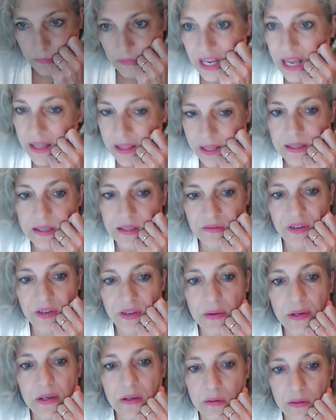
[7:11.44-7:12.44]
Yeah, that's a
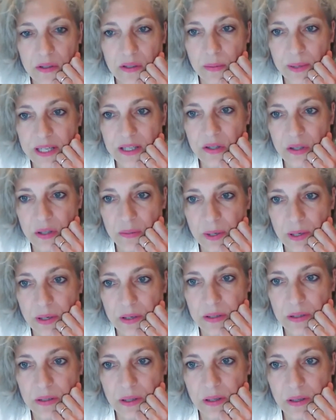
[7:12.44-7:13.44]
very good question,
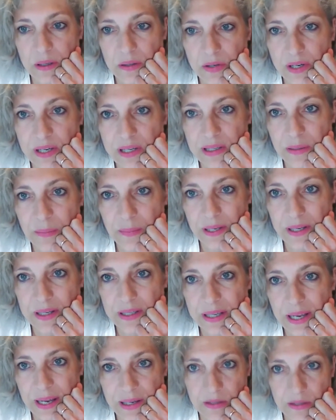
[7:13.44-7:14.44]
because the
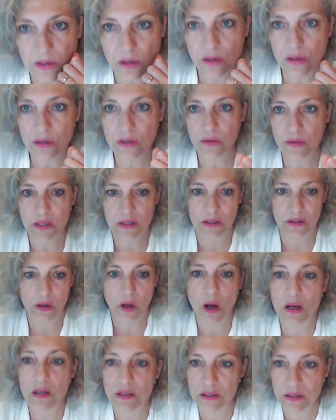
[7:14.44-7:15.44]
traceability has also its
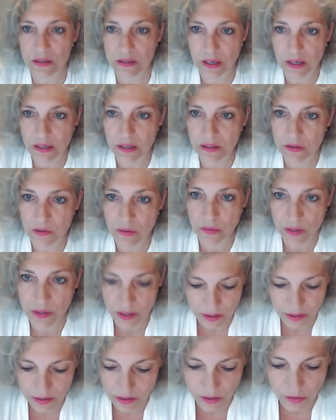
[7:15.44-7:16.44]
cost. Yeah, so
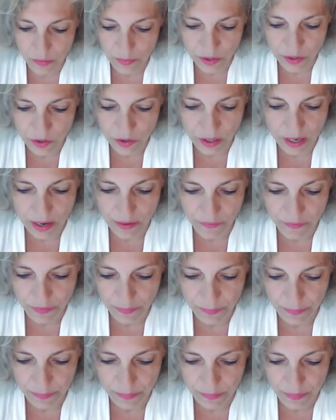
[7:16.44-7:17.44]
this is a question
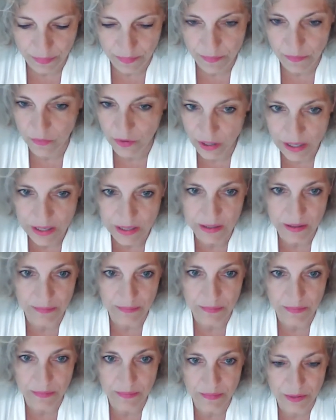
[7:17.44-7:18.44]
every really
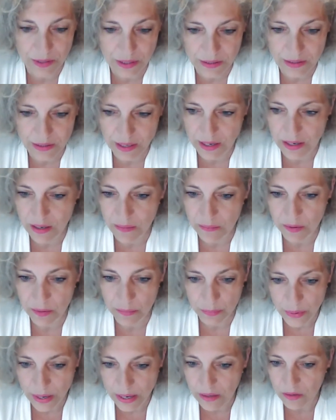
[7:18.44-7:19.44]
sustainable
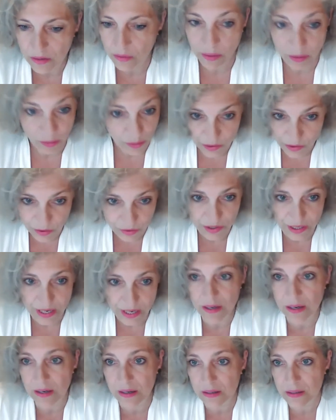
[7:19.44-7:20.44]
brand or also
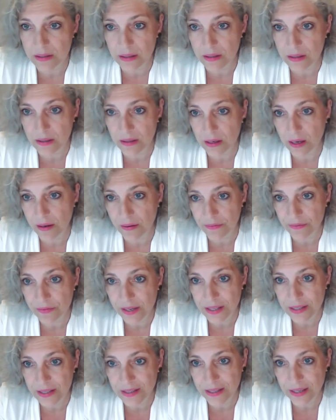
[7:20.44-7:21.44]
standards are
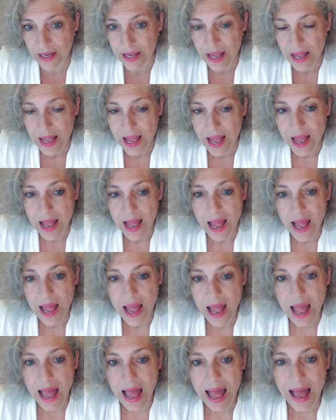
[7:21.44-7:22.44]
facing.
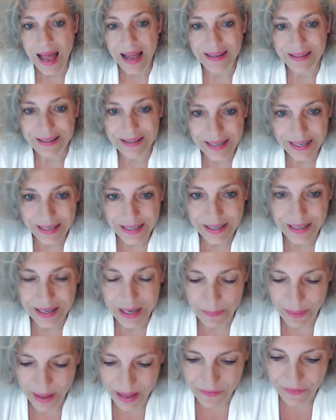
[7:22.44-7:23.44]
I think
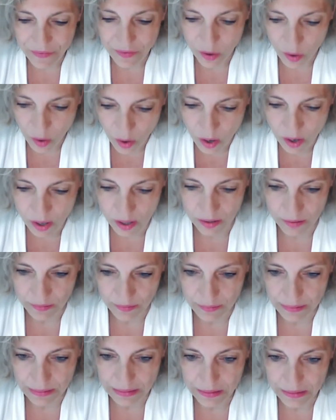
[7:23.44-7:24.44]
above all,
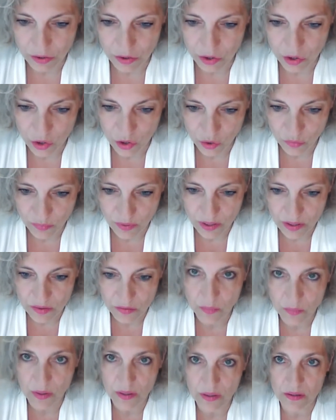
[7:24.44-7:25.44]
consumers
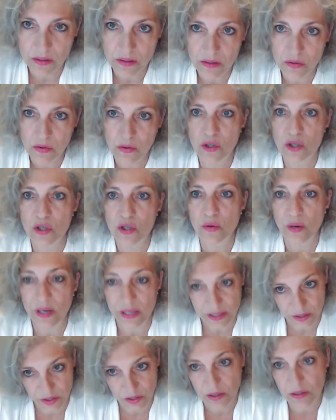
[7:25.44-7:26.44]
want to
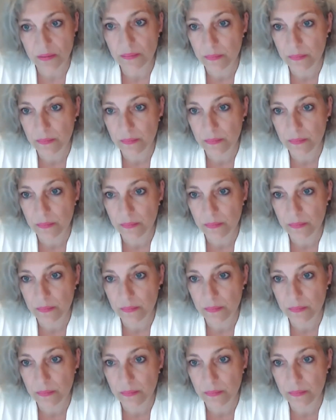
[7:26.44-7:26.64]
trust.